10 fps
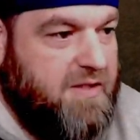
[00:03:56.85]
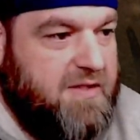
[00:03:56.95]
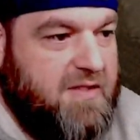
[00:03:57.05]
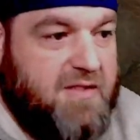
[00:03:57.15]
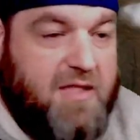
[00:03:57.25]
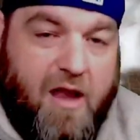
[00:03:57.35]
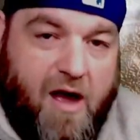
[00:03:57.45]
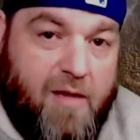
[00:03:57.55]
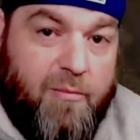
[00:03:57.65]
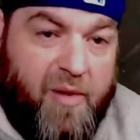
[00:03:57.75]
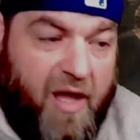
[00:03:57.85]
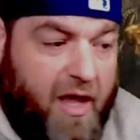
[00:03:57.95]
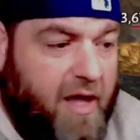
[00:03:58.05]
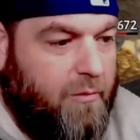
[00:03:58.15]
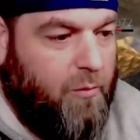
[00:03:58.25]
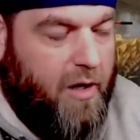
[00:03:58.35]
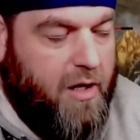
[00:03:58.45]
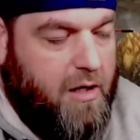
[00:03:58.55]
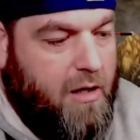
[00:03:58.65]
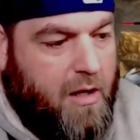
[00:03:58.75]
this is not bad, right?